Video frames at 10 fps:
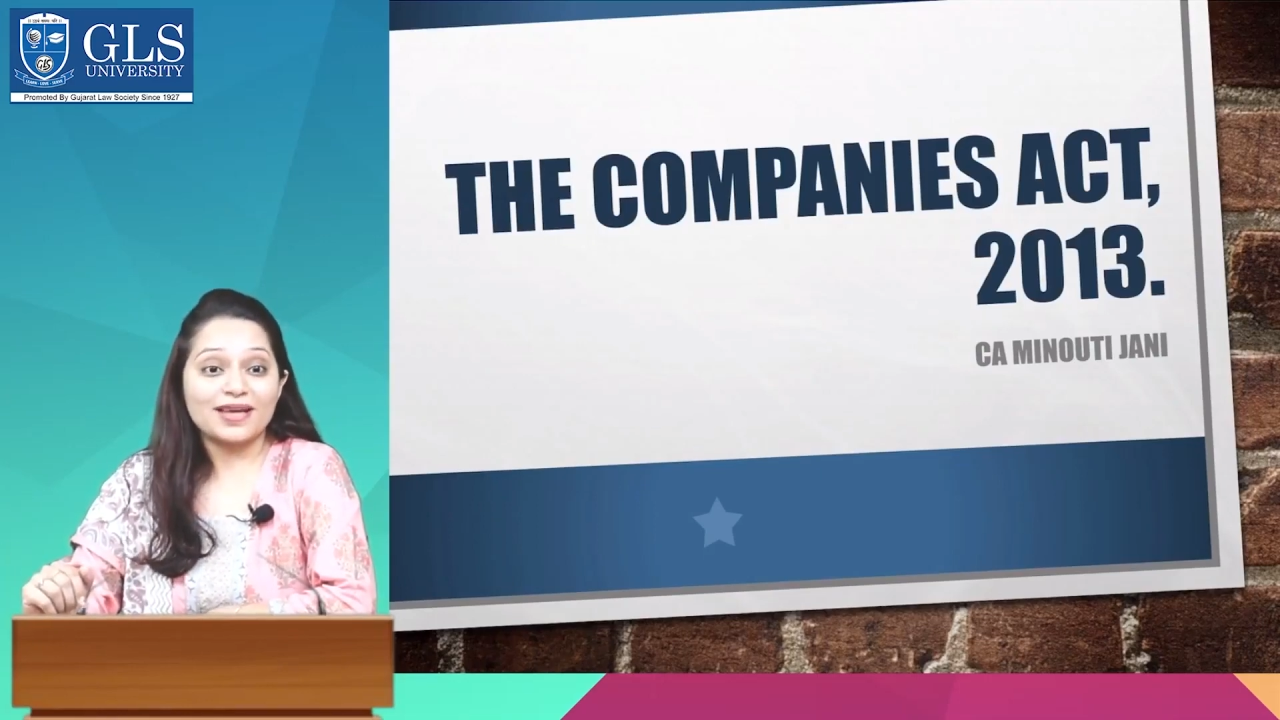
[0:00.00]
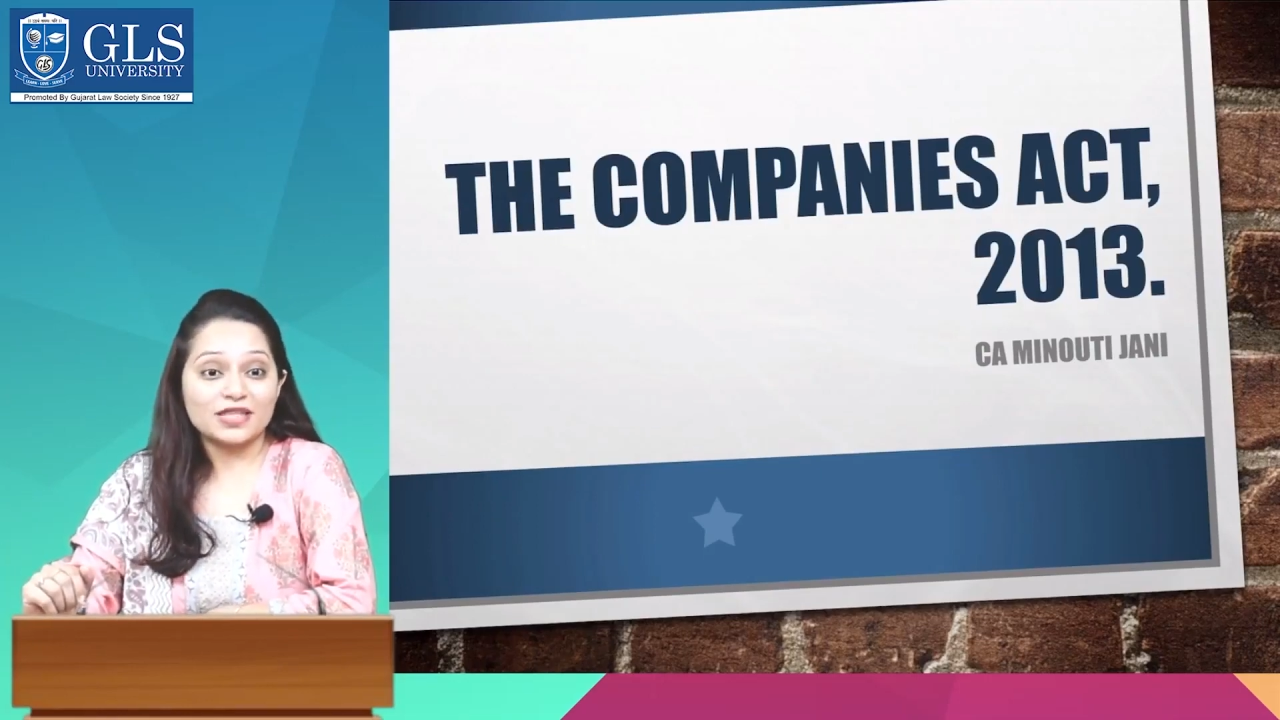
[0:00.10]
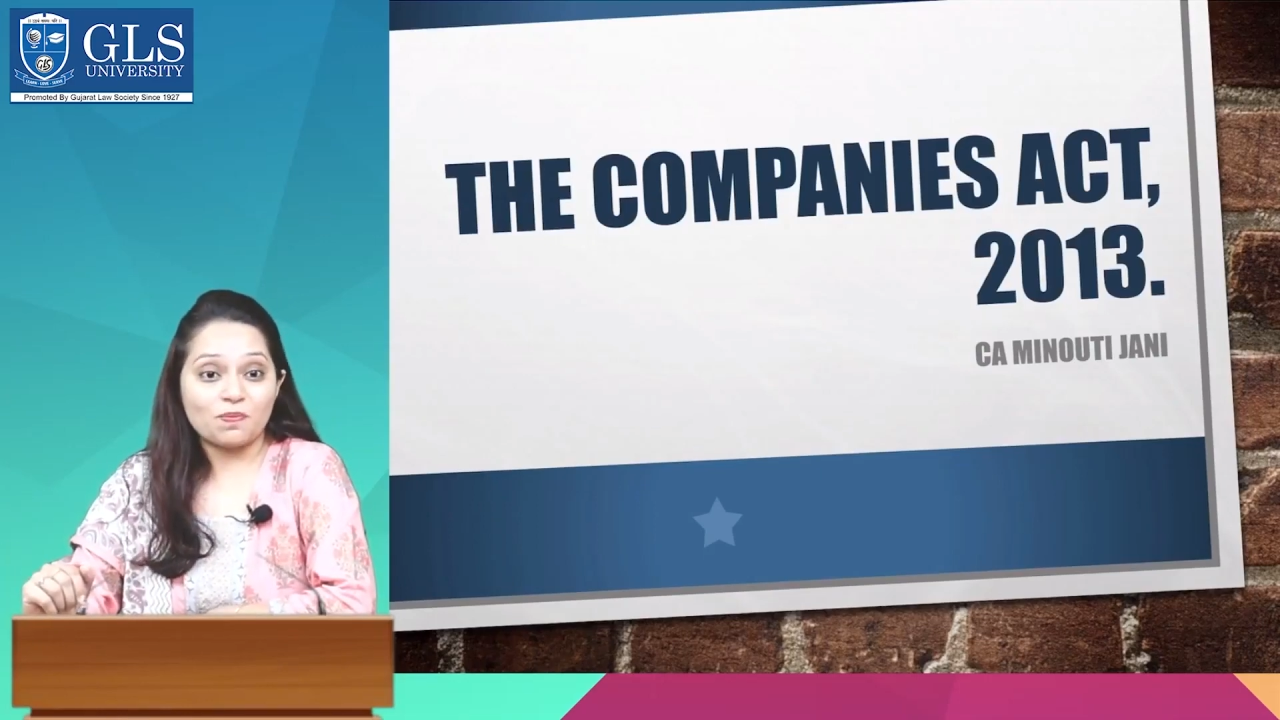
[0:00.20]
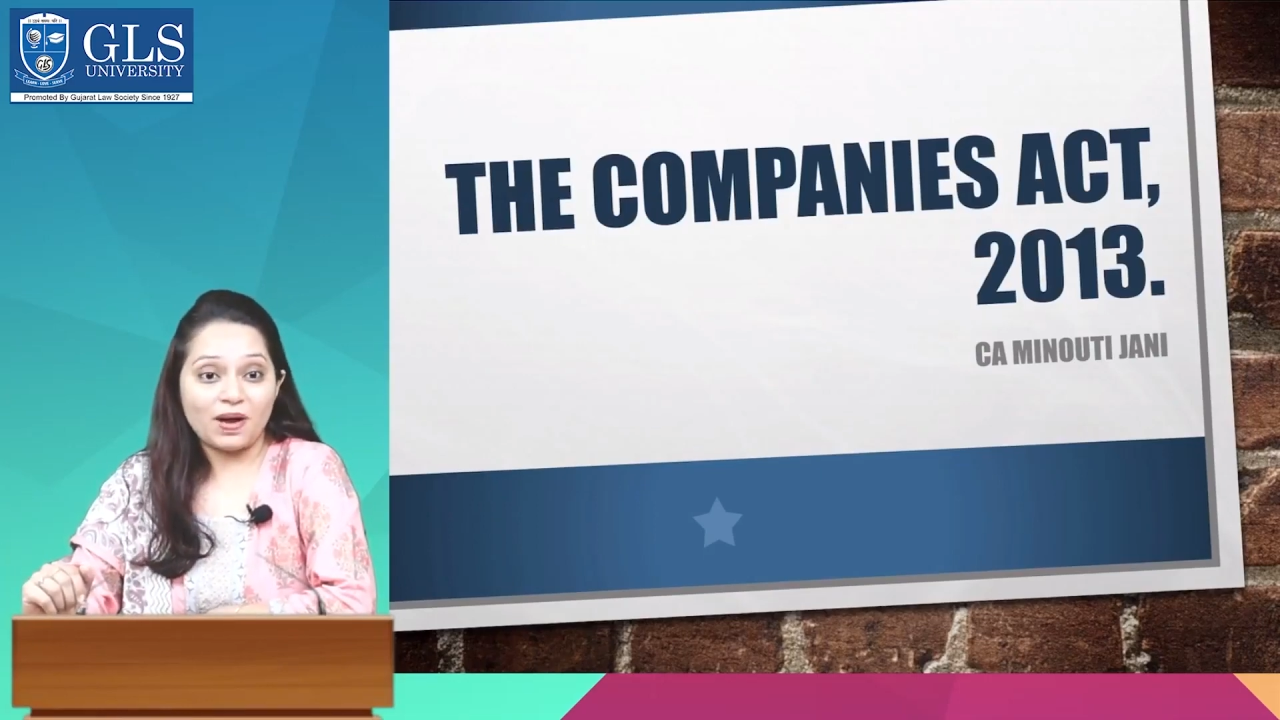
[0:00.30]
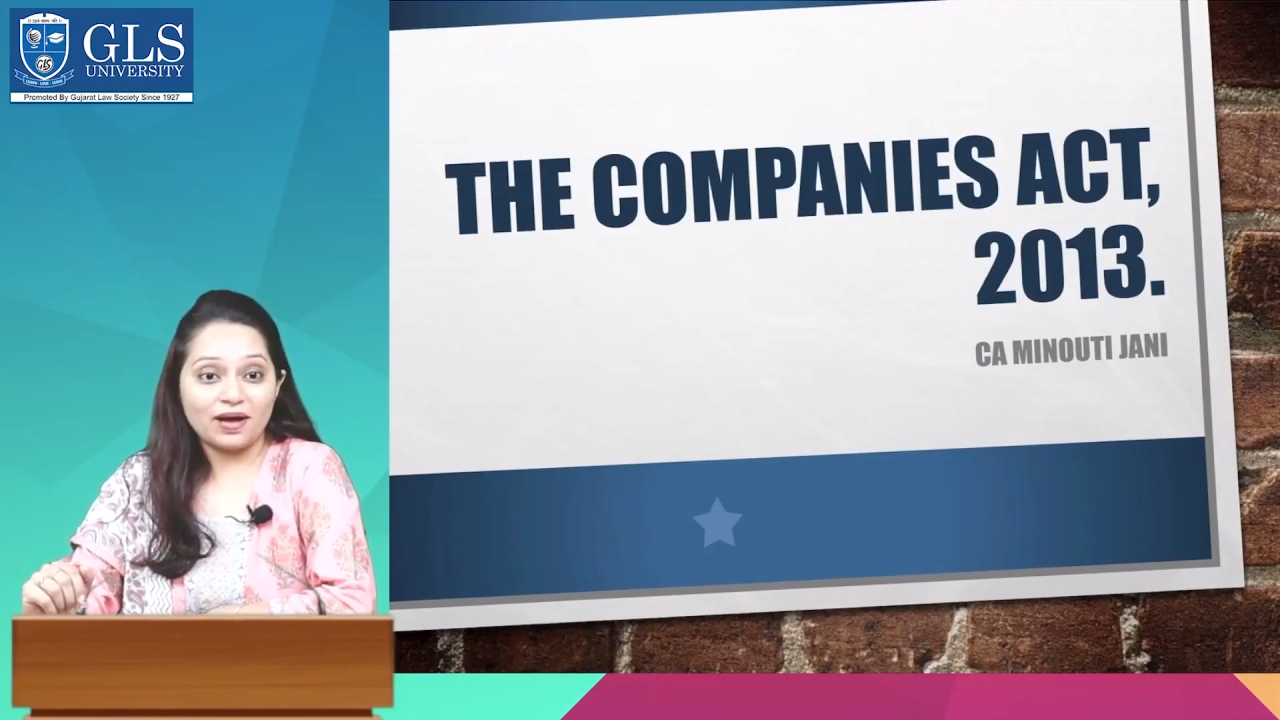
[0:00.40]

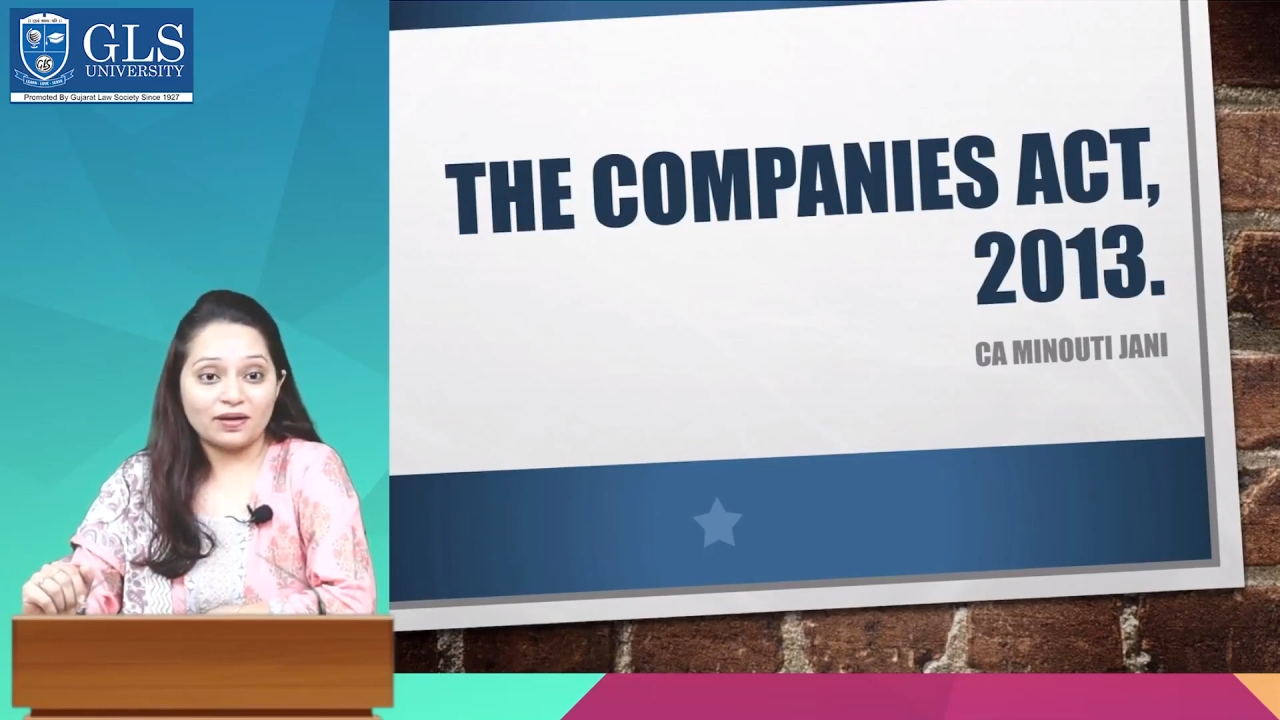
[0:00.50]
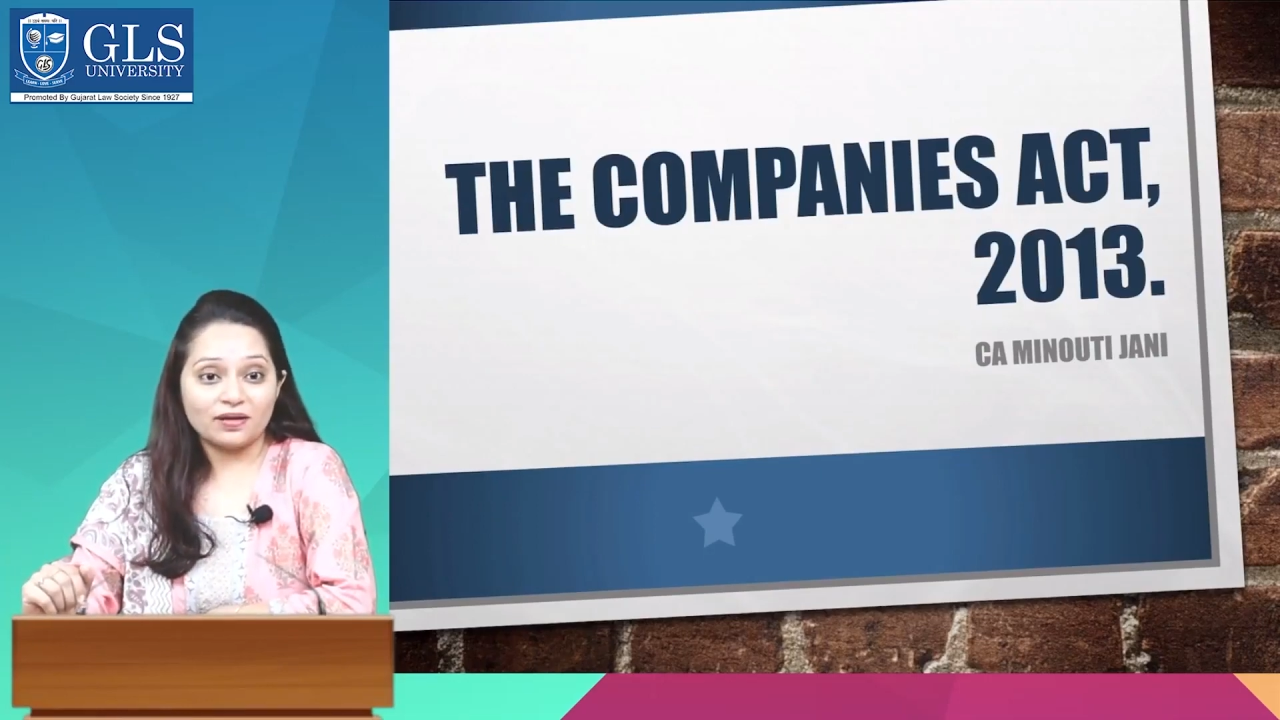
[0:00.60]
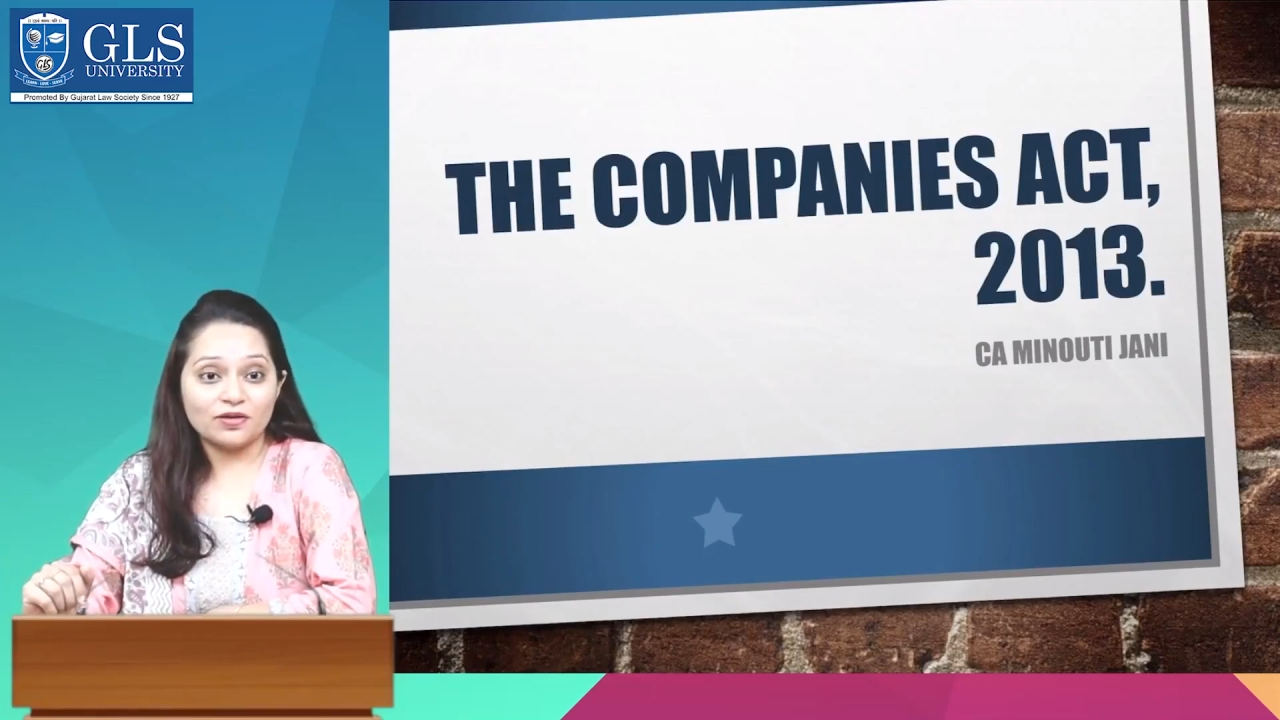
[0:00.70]
expand